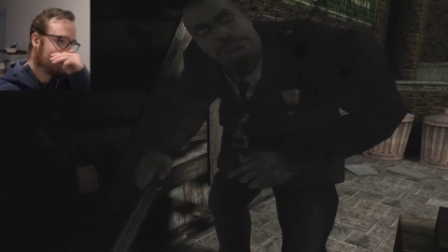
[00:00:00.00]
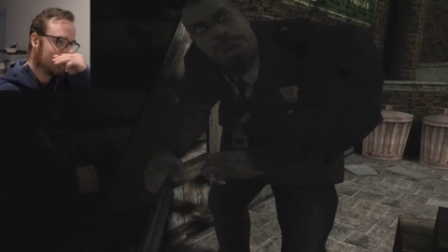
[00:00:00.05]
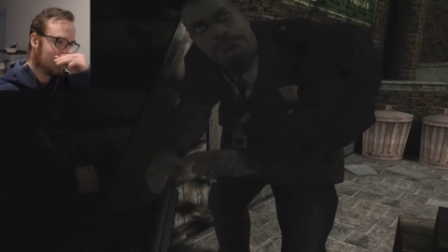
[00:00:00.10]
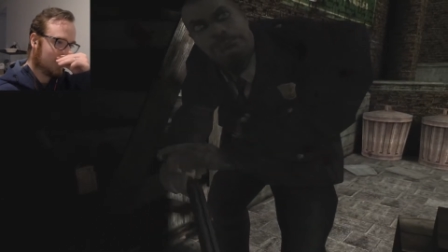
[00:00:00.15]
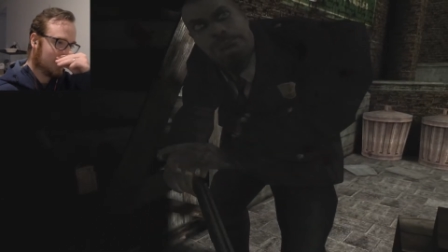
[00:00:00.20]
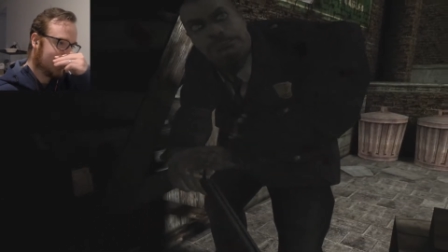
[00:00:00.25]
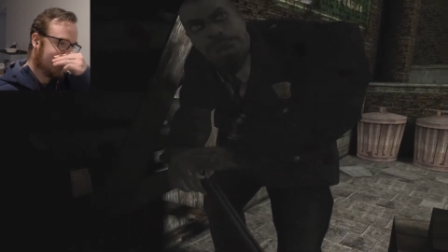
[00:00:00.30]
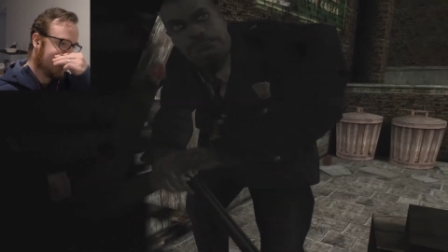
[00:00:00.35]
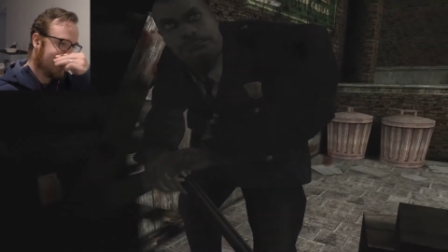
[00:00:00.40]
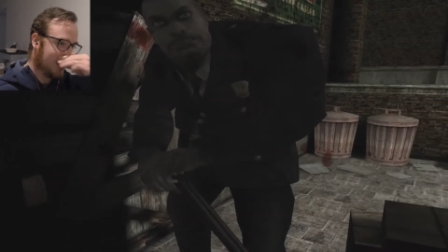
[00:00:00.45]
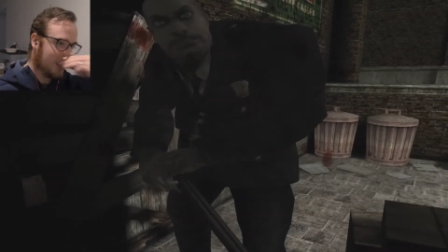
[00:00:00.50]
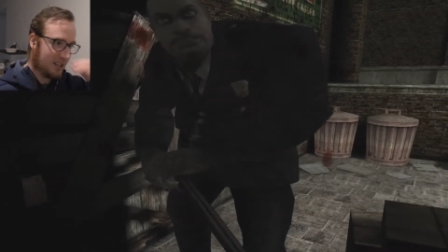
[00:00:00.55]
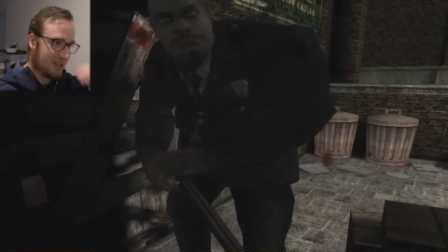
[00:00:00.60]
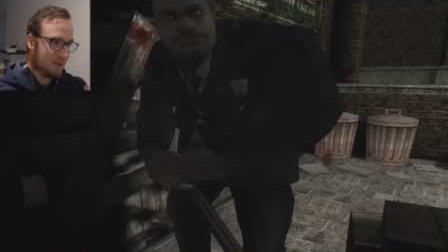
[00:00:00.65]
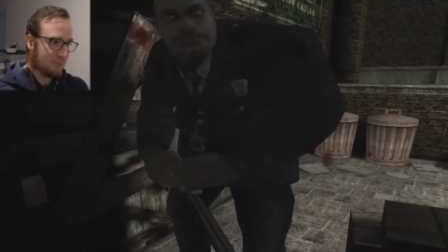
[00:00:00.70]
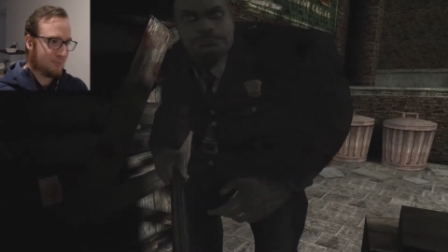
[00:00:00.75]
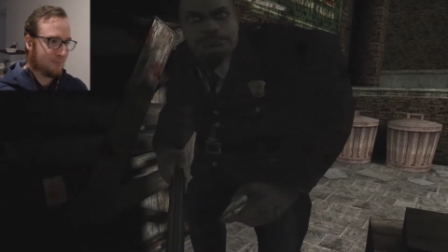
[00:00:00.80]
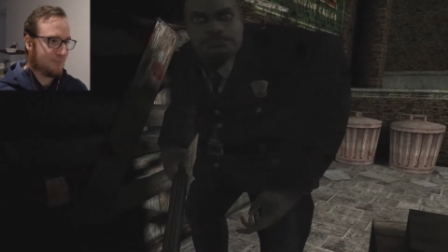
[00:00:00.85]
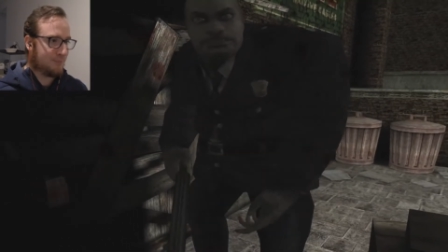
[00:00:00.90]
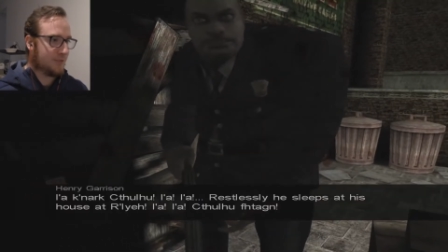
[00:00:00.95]
Alright,
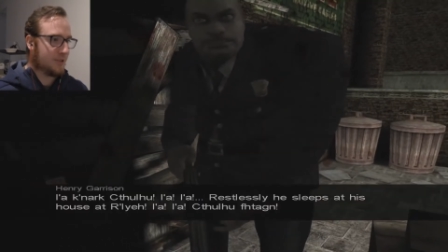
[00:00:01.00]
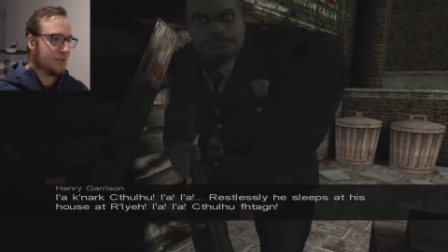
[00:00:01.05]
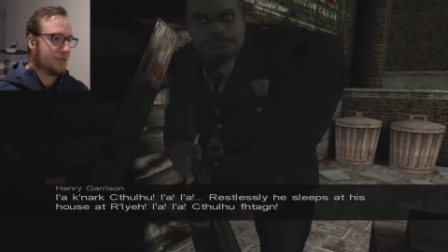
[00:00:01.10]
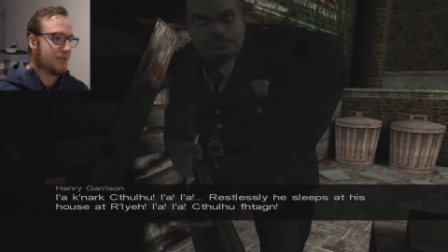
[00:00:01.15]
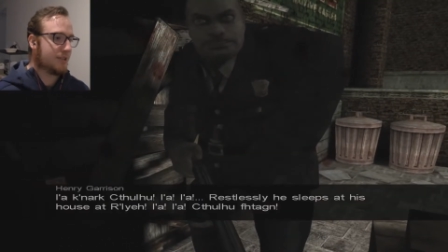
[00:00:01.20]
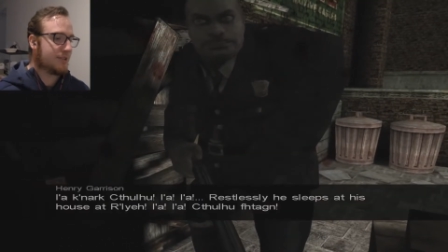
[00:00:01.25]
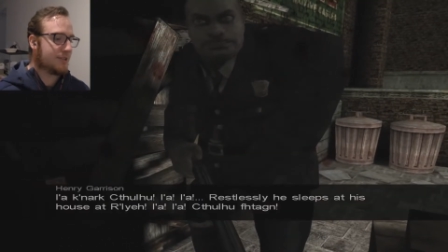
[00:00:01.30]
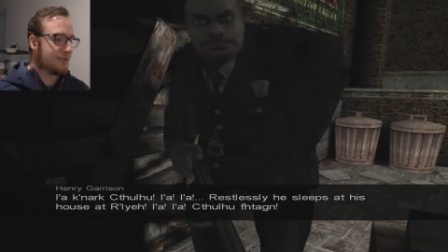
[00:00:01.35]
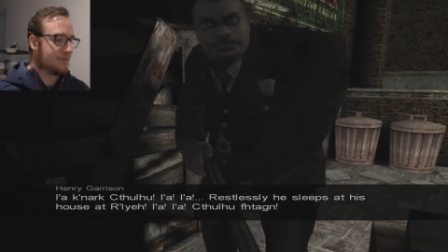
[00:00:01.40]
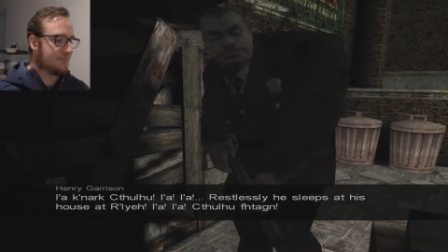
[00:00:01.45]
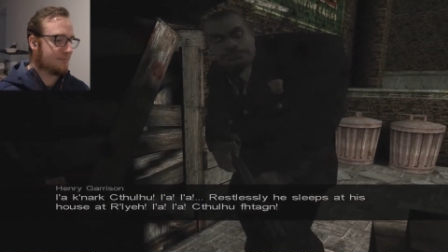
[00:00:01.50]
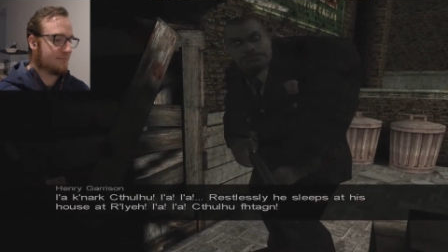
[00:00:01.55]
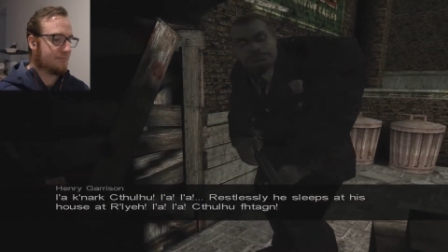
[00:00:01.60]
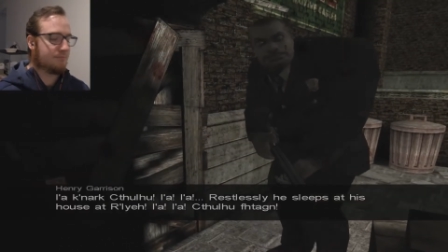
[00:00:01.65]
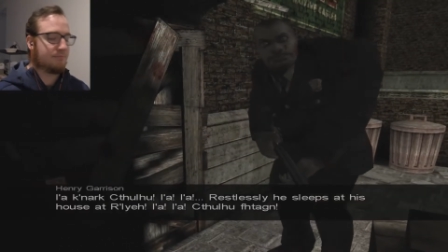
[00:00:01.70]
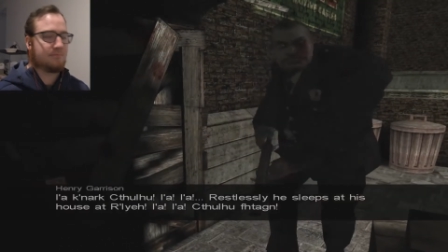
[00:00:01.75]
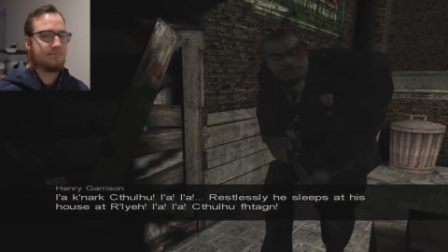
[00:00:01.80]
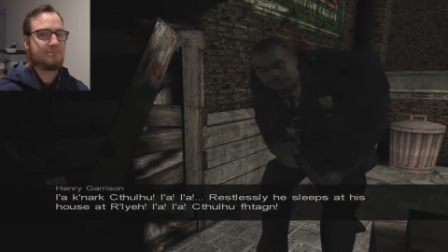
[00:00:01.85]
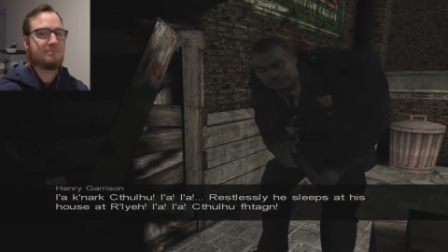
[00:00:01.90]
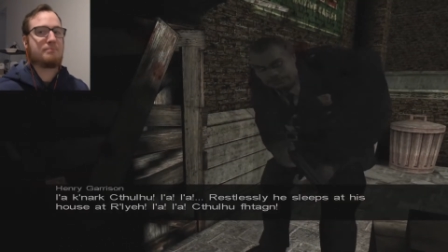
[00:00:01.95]
just
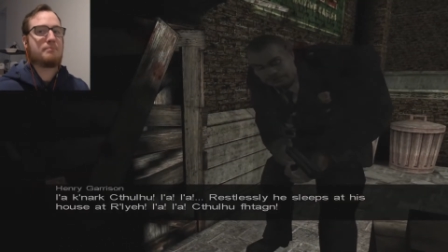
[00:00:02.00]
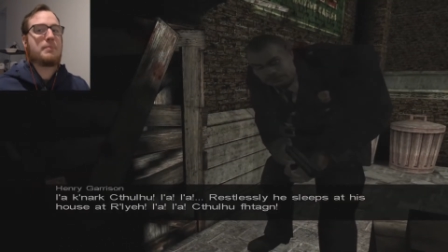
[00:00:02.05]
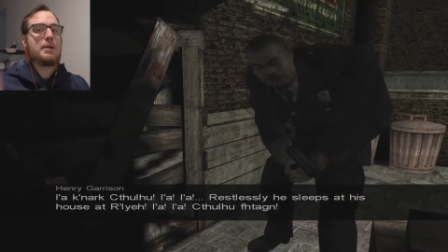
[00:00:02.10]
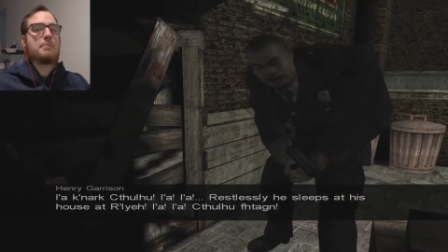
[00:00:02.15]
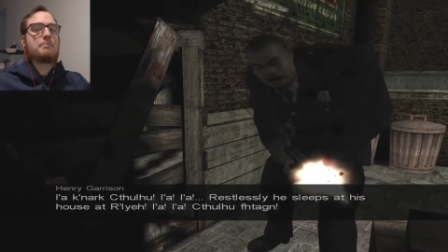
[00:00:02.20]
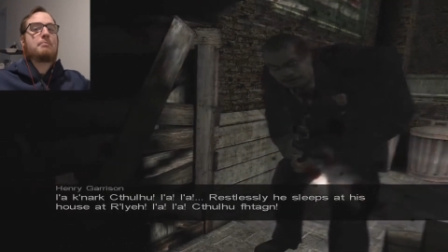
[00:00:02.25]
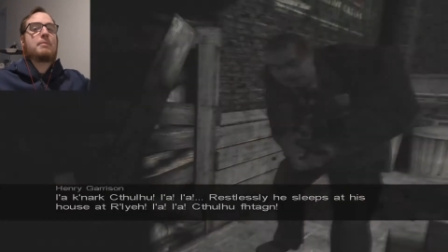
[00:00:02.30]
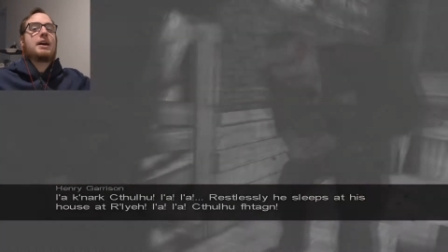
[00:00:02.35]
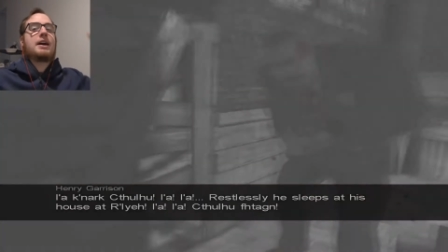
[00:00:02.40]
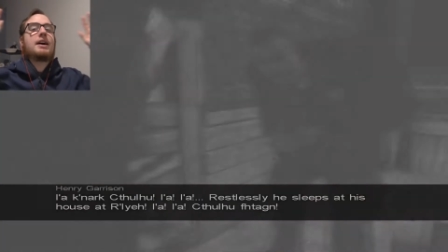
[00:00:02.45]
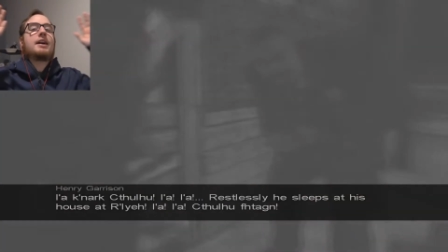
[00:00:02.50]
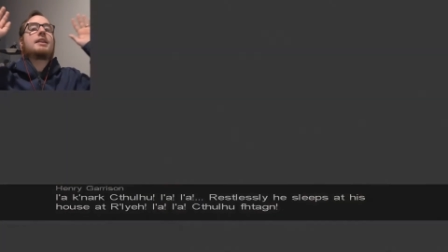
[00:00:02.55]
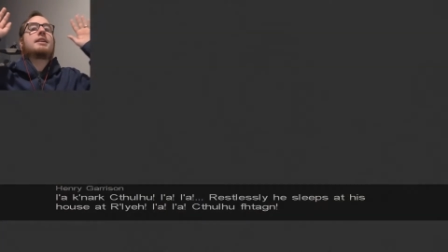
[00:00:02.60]
my body